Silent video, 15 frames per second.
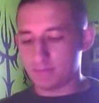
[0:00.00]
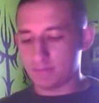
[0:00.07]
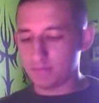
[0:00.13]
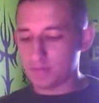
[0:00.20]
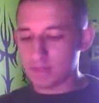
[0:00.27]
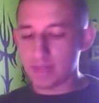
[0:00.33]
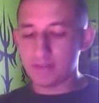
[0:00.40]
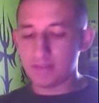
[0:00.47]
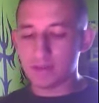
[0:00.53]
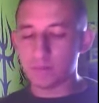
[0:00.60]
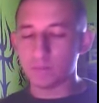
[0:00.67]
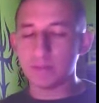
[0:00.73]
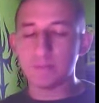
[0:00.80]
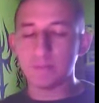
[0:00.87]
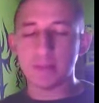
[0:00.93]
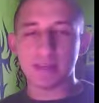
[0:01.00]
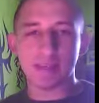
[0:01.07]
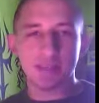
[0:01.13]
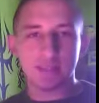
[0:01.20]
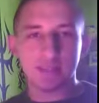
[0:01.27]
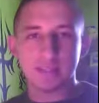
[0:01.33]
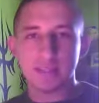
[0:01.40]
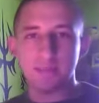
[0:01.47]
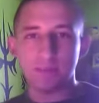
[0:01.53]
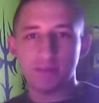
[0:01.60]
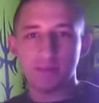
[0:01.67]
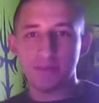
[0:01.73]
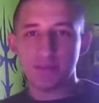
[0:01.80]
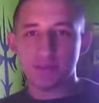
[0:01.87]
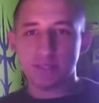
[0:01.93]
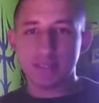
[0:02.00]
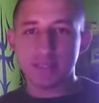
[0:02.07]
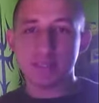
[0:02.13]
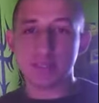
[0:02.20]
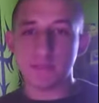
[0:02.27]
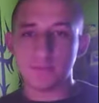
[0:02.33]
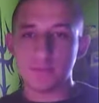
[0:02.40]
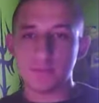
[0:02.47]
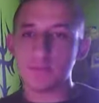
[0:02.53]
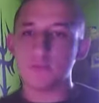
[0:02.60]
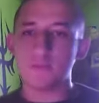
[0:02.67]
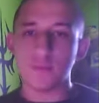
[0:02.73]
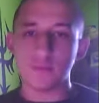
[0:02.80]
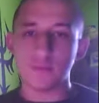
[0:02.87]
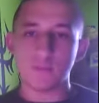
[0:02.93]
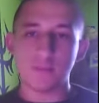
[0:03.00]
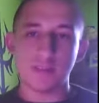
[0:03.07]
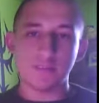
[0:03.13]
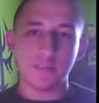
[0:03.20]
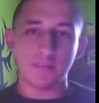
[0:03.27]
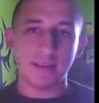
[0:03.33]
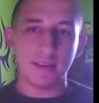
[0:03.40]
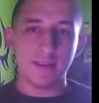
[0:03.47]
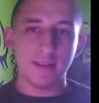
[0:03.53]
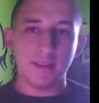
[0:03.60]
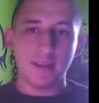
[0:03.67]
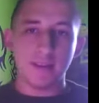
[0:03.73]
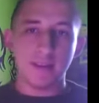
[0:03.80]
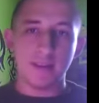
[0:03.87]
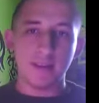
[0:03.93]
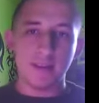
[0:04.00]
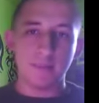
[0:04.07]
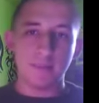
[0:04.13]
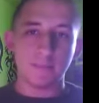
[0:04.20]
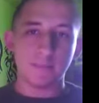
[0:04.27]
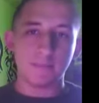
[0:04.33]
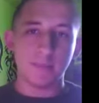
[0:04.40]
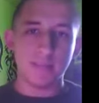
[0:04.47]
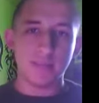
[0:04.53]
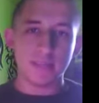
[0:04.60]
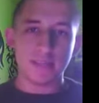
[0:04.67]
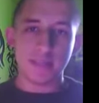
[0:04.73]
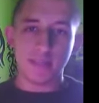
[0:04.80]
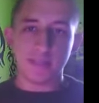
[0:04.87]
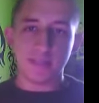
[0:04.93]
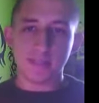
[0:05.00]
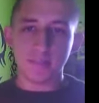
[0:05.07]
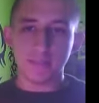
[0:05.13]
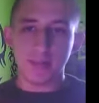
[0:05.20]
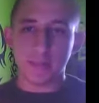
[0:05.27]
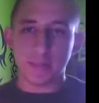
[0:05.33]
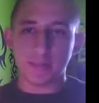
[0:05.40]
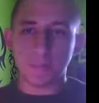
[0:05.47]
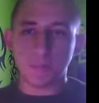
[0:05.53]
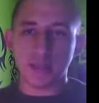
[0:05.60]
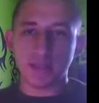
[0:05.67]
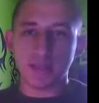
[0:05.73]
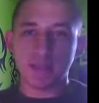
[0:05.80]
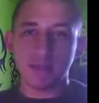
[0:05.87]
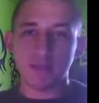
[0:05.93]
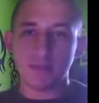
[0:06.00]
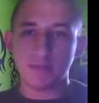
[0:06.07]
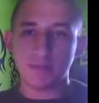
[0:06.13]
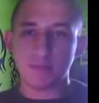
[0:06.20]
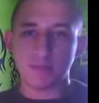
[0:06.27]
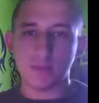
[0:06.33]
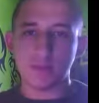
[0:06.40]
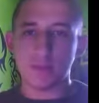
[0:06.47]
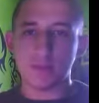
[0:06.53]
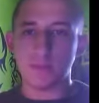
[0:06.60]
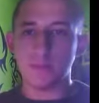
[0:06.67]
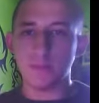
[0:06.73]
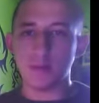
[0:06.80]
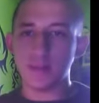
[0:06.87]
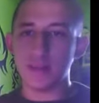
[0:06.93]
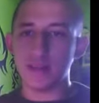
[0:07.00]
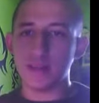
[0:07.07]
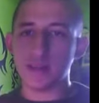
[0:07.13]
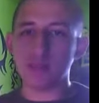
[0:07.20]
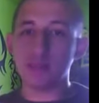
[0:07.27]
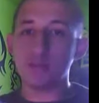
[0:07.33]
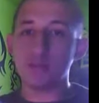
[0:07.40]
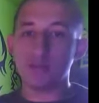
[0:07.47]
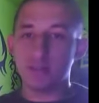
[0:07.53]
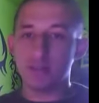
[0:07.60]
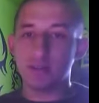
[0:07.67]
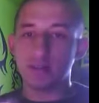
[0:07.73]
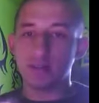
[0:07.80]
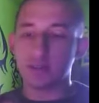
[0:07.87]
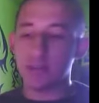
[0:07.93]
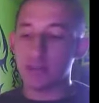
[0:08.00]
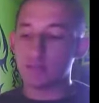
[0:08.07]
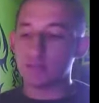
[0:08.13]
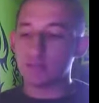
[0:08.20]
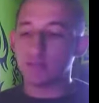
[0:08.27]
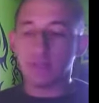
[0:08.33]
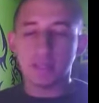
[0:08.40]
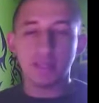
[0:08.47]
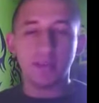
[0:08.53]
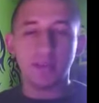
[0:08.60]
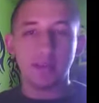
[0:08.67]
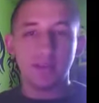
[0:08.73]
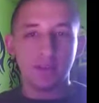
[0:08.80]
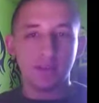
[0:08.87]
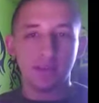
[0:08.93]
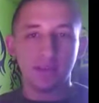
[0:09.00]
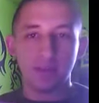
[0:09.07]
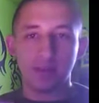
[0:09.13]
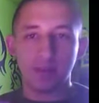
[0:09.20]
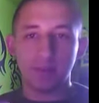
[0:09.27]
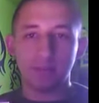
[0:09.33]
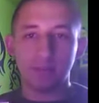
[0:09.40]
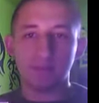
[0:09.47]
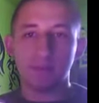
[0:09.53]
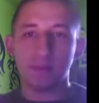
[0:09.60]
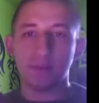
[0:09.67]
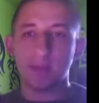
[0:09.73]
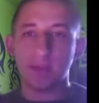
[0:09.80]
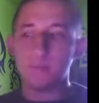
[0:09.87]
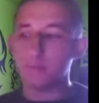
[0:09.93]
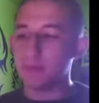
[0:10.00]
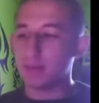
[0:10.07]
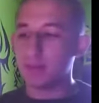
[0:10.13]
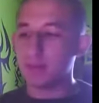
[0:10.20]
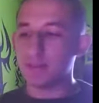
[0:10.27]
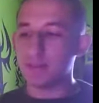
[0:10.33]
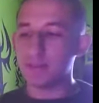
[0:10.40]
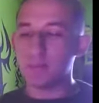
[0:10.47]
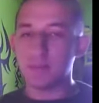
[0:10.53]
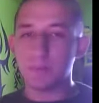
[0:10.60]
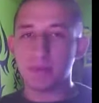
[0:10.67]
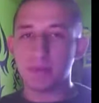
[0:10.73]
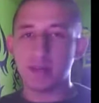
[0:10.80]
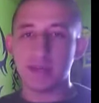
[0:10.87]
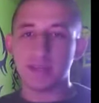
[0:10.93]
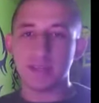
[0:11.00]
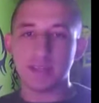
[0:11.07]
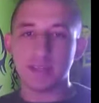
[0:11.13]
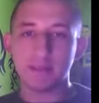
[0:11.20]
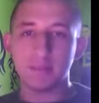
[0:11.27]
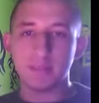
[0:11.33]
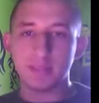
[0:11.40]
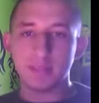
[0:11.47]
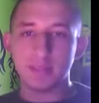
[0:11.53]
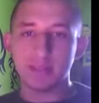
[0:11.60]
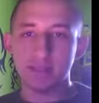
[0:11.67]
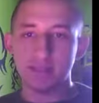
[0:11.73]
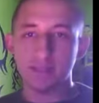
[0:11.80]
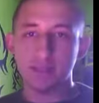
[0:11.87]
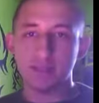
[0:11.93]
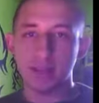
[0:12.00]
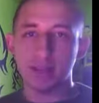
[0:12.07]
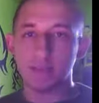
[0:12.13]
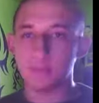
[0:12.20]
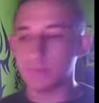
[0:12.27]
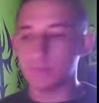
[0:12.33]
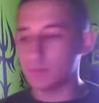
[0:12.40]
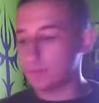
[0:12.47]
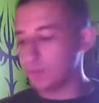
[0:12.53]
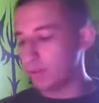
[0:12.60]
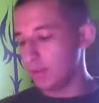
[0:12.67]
it's kind of like a remake, I guess you could say, of one of the first designs. It's not the first one that I made, but see, it's a black and white one, and it glows in the dark actually, lime green. And then there was a pocket here. It's interchangeable.